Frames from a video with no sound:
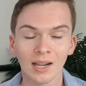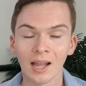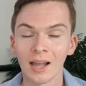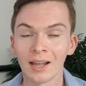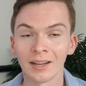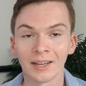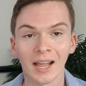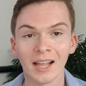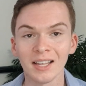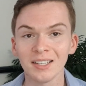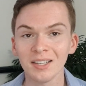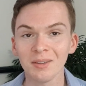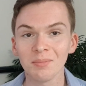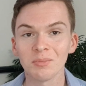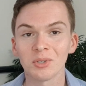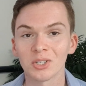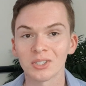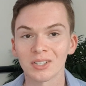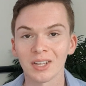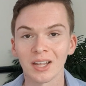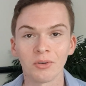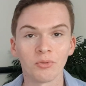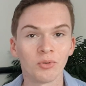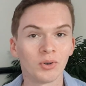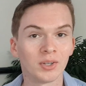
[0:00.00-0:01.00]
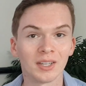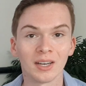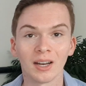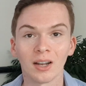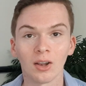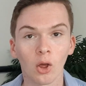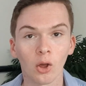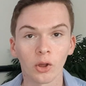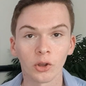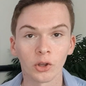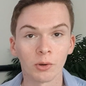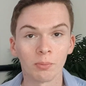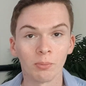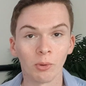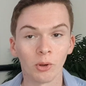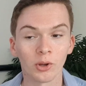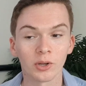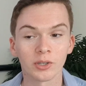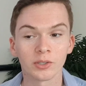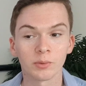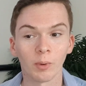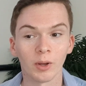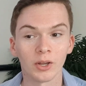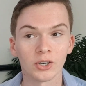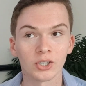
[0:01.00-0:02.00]
I guess I'm just like reading a lot of good
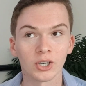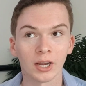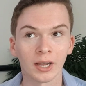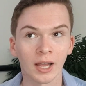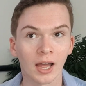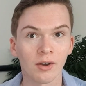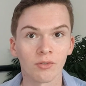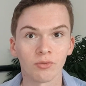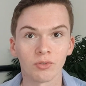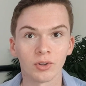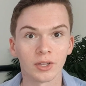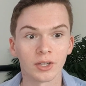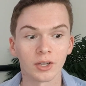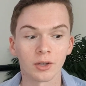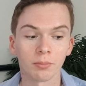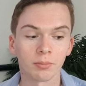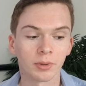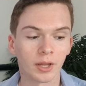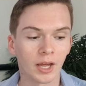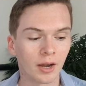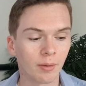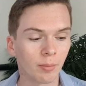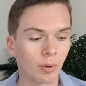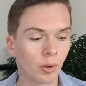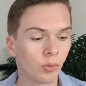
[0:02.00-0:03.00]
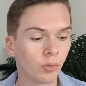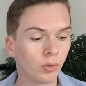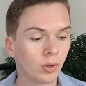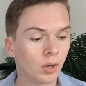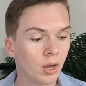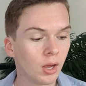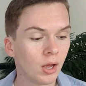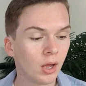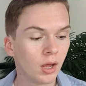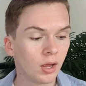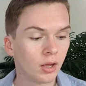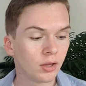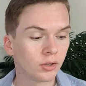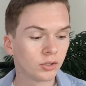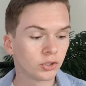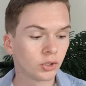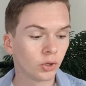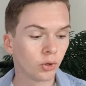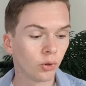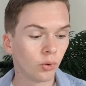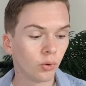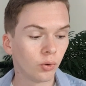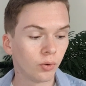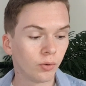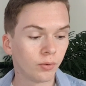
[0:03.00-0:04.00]
books, which I can't really complain about.
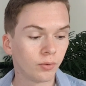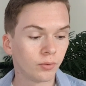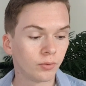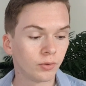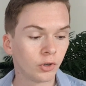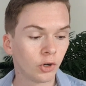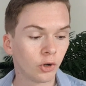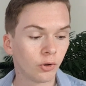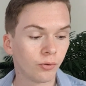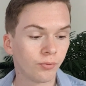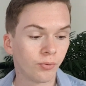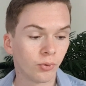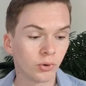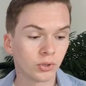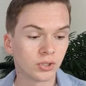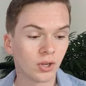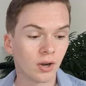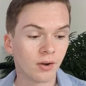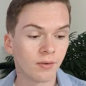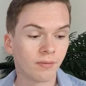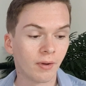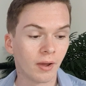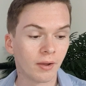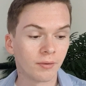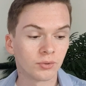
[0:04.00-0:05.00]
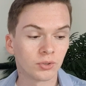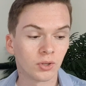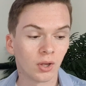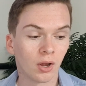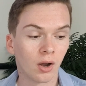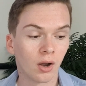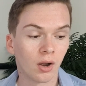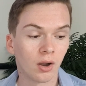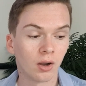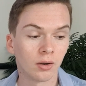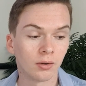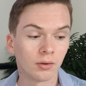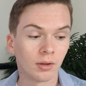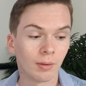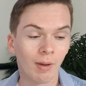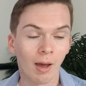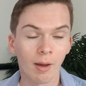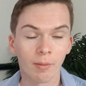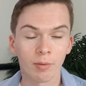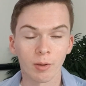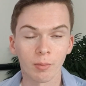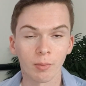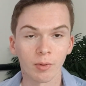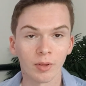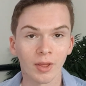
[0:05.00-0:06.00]
So, you know, 4-star and 5-star, I'm
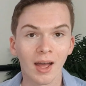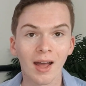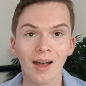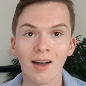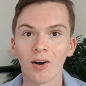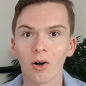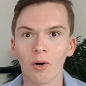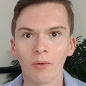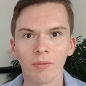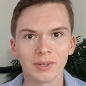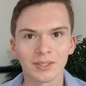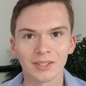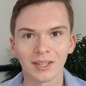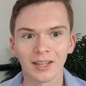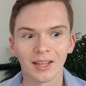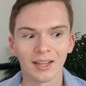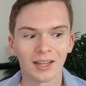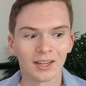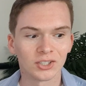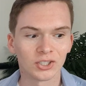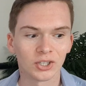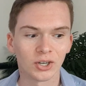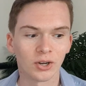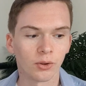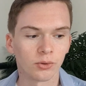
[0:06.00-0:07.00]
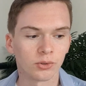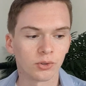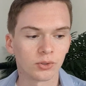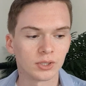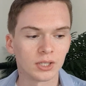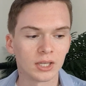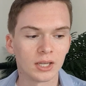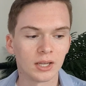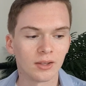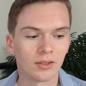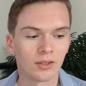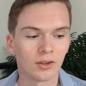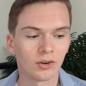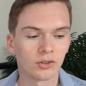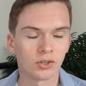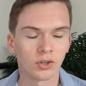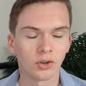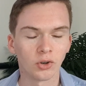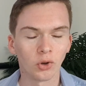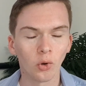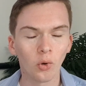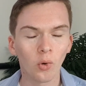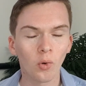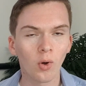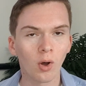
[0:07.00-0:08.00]
happy about that. Obviously, as you can also see, there's
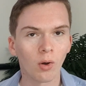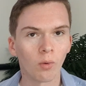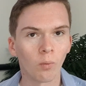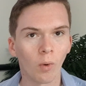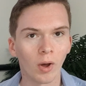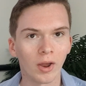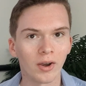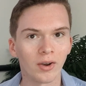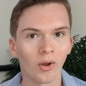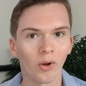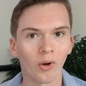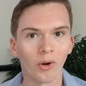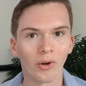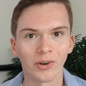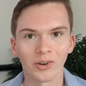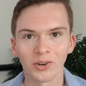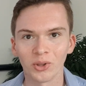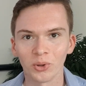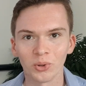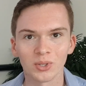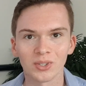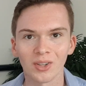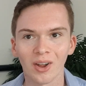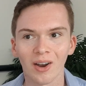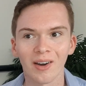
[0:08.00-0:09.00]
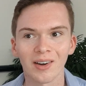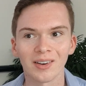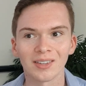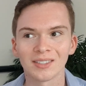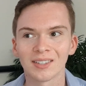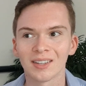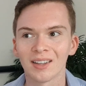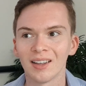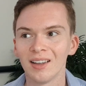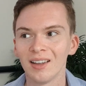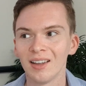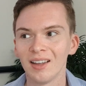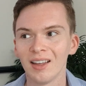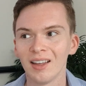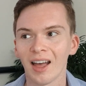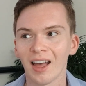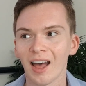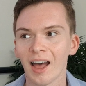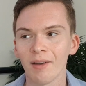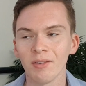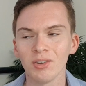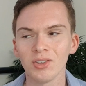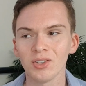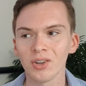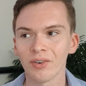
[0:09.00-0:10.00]
no 1 or 2 stars.
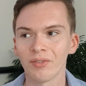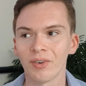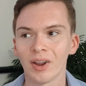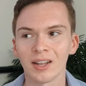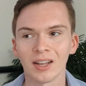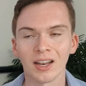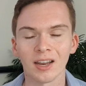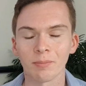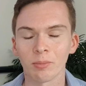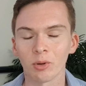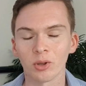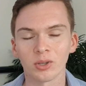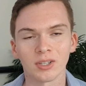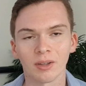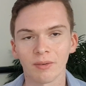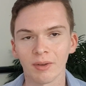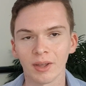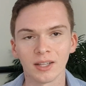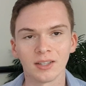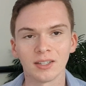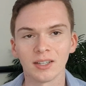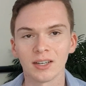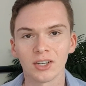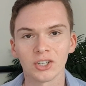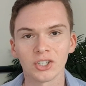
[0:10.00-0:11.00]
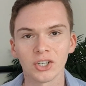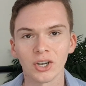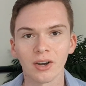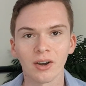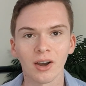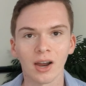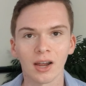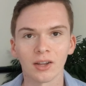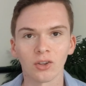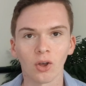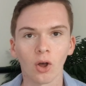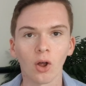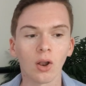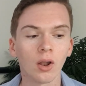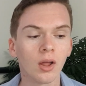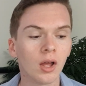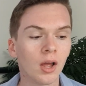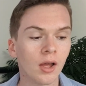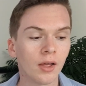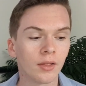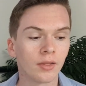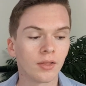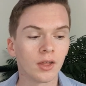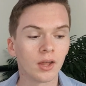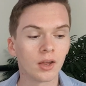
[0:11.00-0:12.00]
I've just not read any books I've hated this year at all.
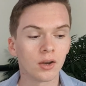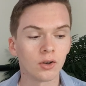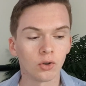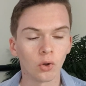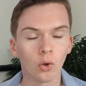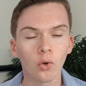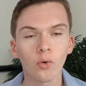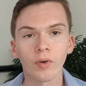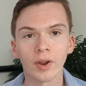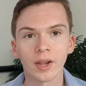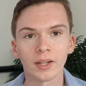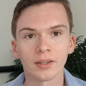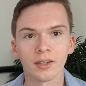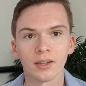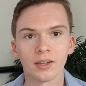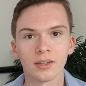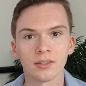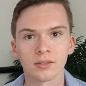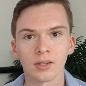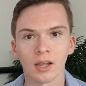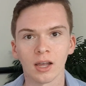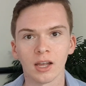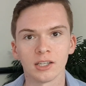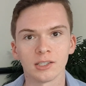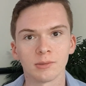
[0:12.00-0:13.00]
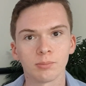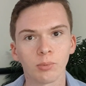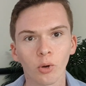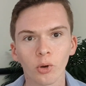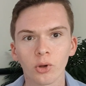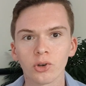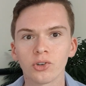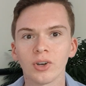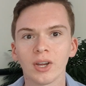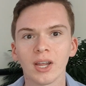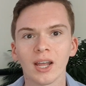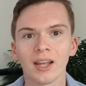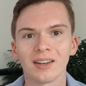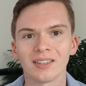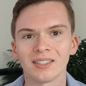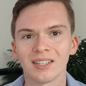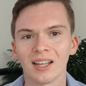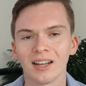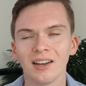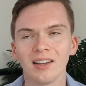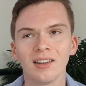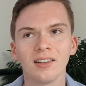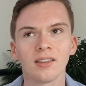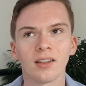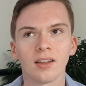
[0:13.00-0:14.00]
The no ratings is poetry. I
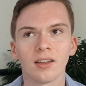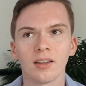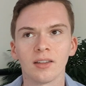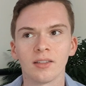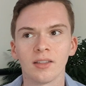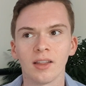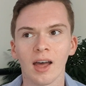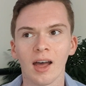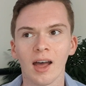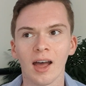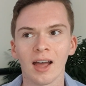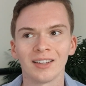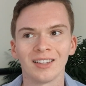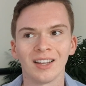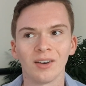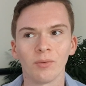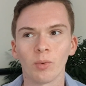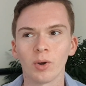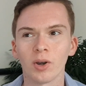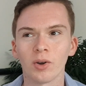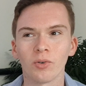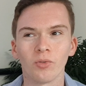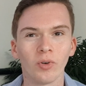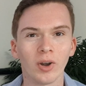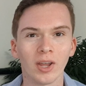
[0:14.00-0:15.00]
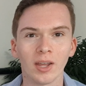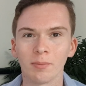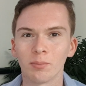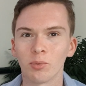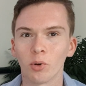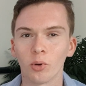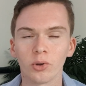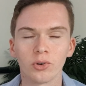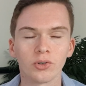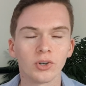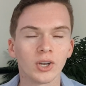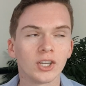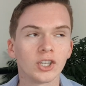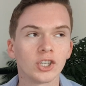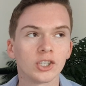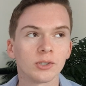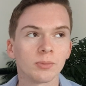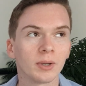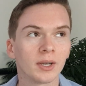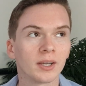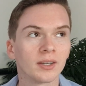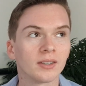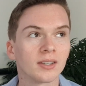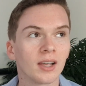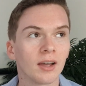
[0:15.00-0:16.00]
decided that I didn't want to rate poetry just
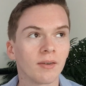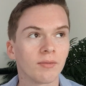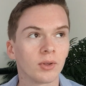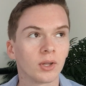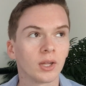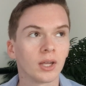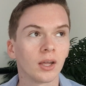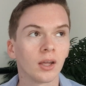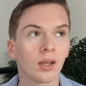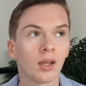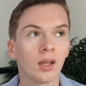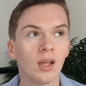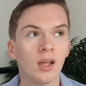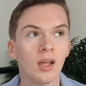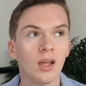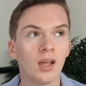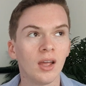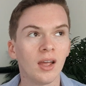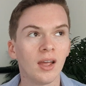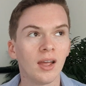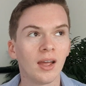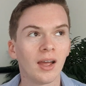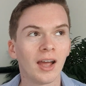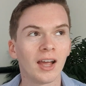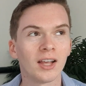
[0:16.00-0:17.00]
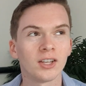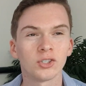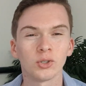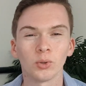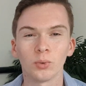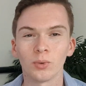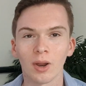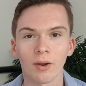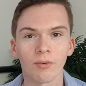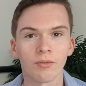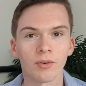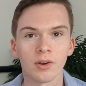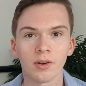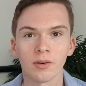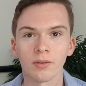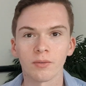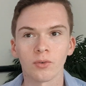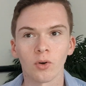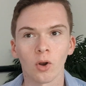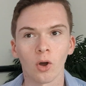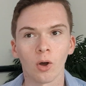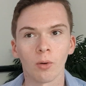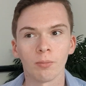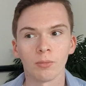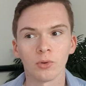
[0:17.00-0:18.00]
because I feel like it's so different
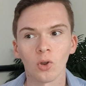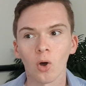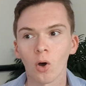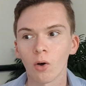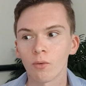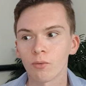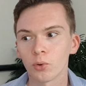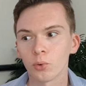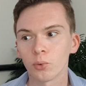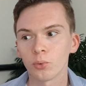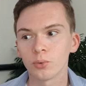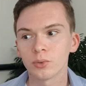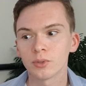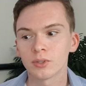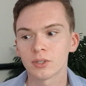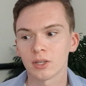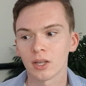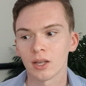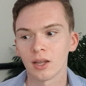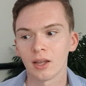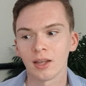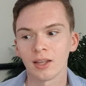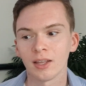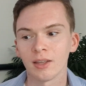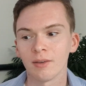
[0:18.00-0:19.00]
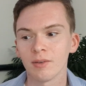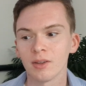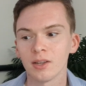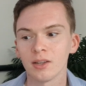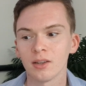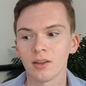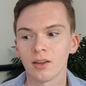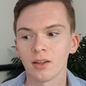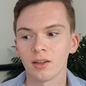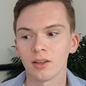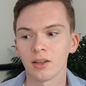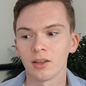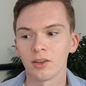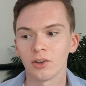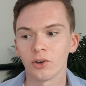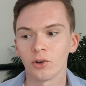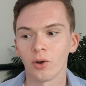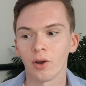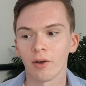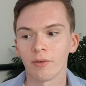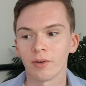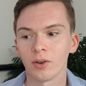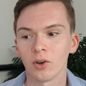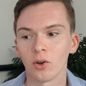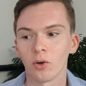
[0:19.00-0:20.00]
from novels. Even, you
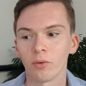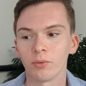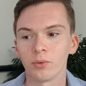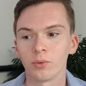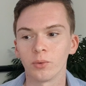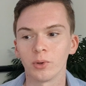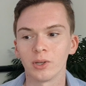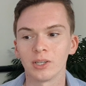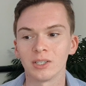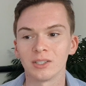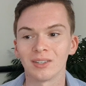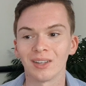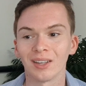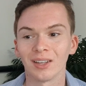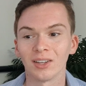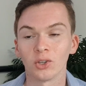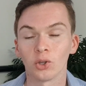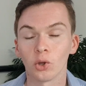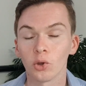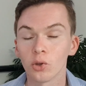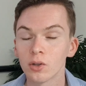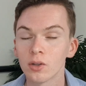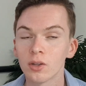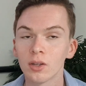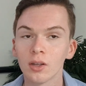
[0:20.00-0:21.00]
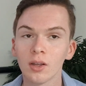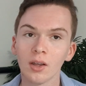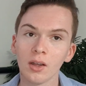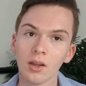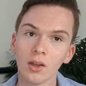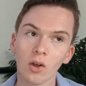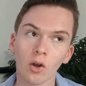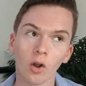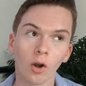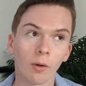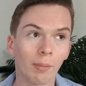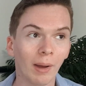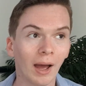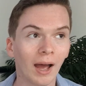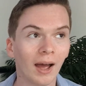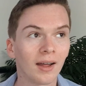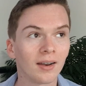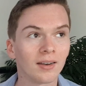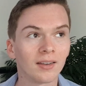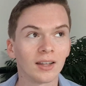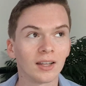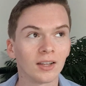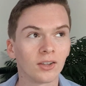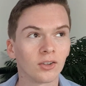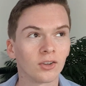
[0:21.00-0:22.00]
know, if a novel is like good or
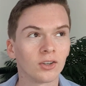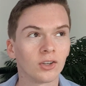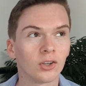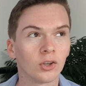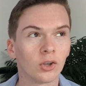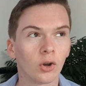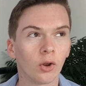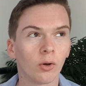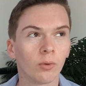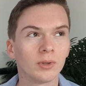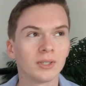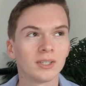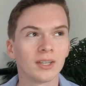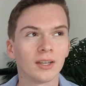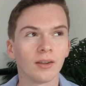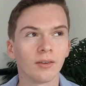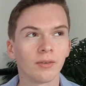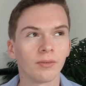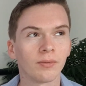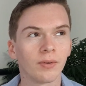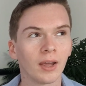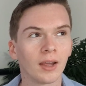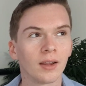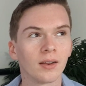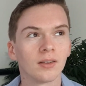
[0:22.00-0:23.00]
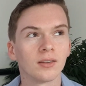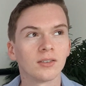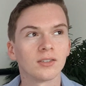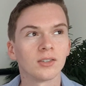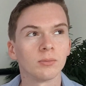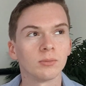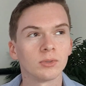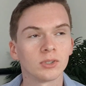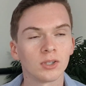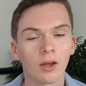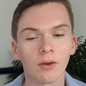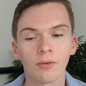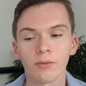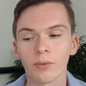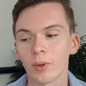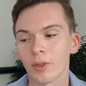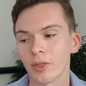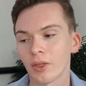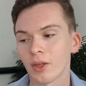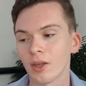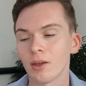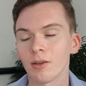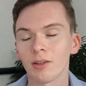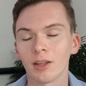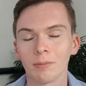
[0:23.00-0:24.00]
bad, like you can always like find some stuff
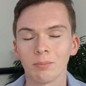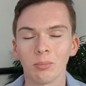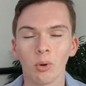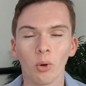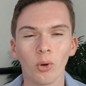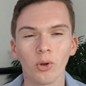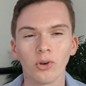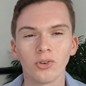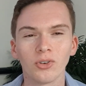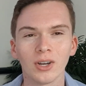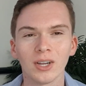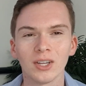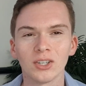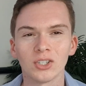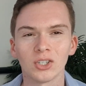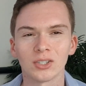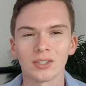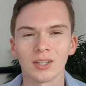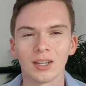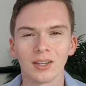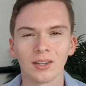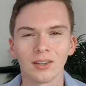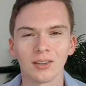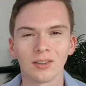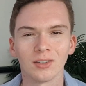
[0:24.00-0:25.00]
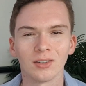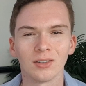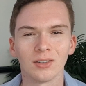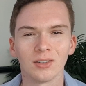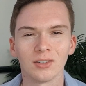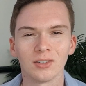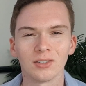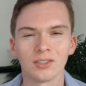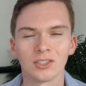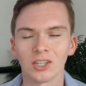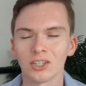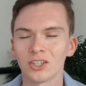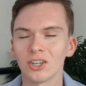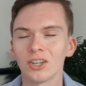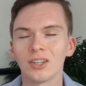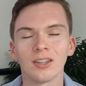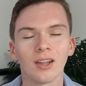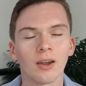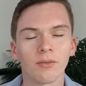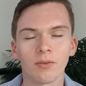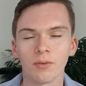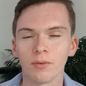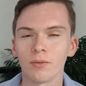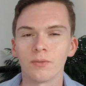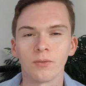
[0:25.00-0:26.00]
with it. Like poetry is just like such a
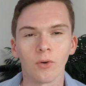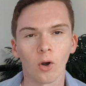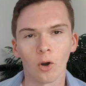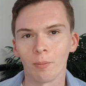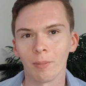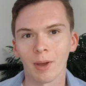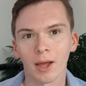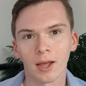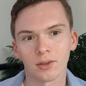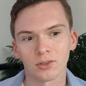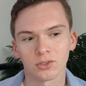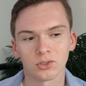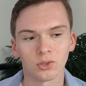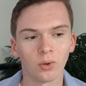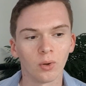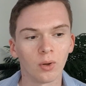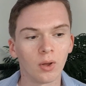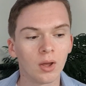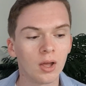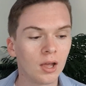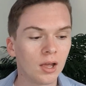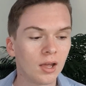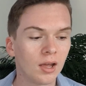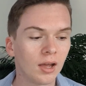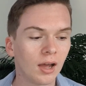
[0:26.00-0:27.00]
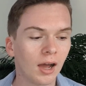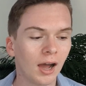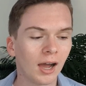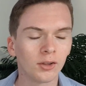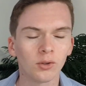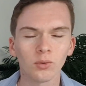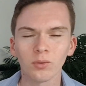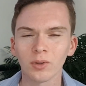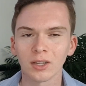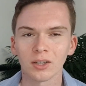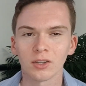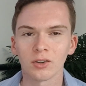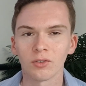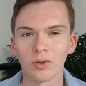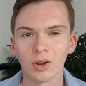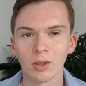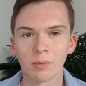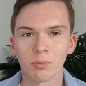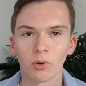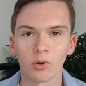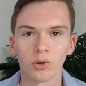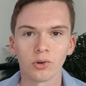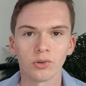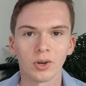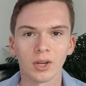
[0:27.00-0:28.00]
different format. So I don't like to
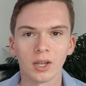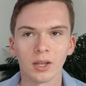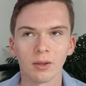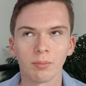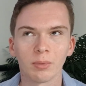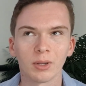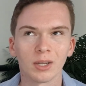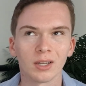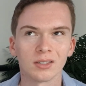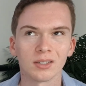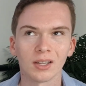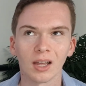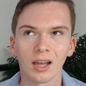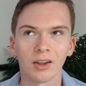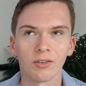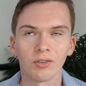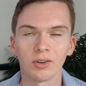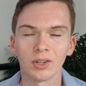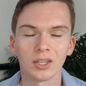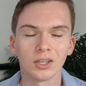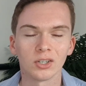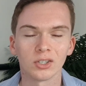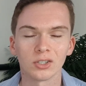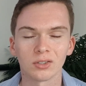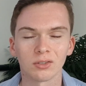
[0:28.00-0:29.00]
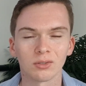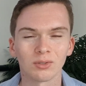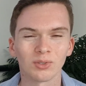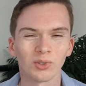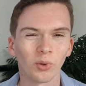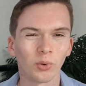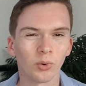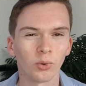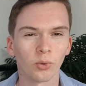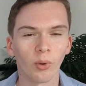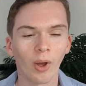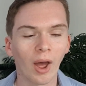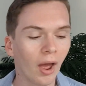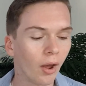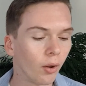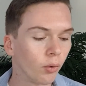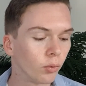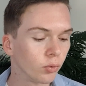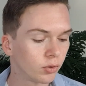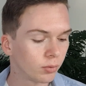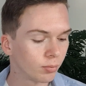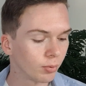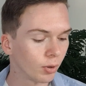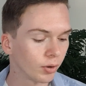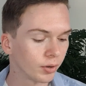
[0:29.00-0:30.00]
rate poetry because I really just don't know how,
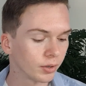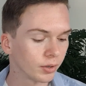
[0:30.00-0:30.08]
to be